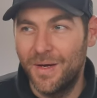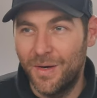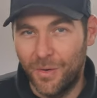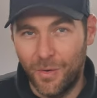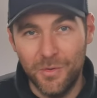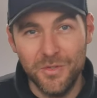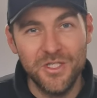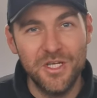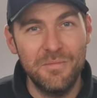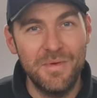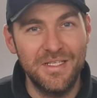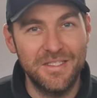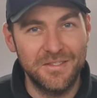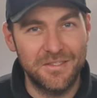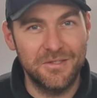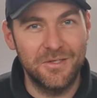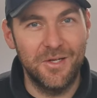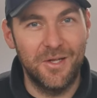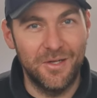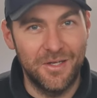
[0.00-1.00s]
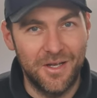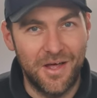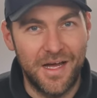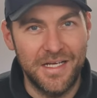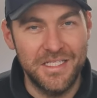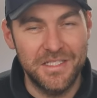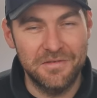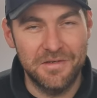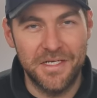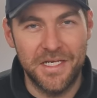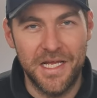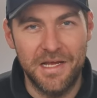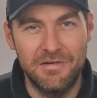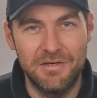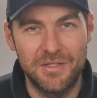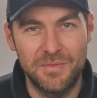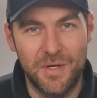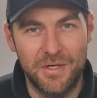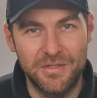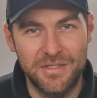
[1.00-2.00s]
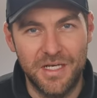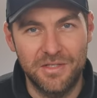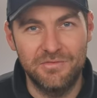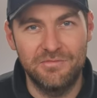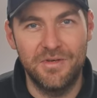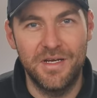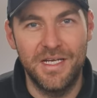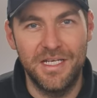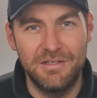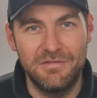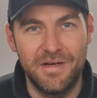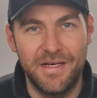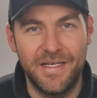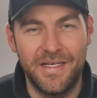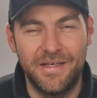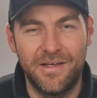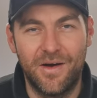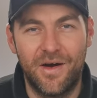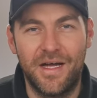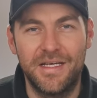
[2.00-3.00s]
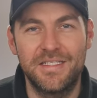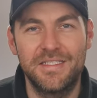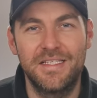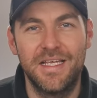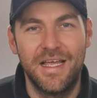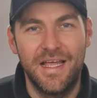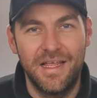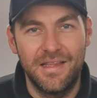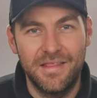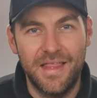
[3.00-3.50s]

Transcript: Also means it's a lot lighter in here as well, so it's really, really nice.